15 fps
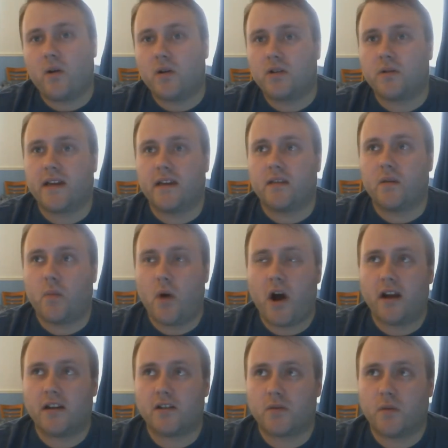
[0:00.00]
or do I get the
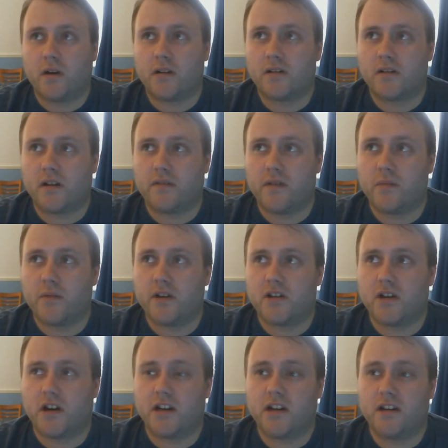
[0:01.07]
wireless ones of them, which
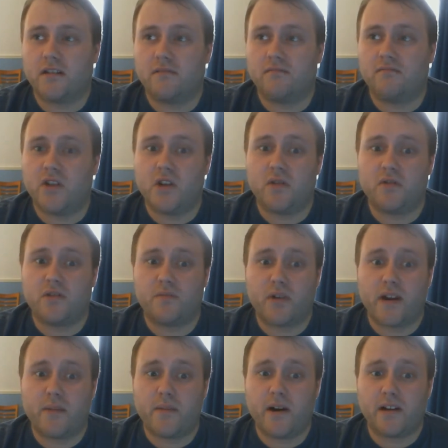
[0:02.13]
I can use
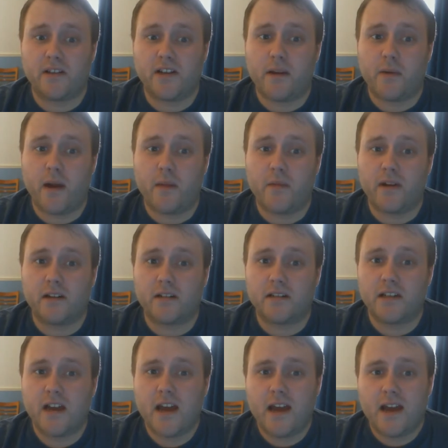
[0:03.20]
pretty much anywhere, because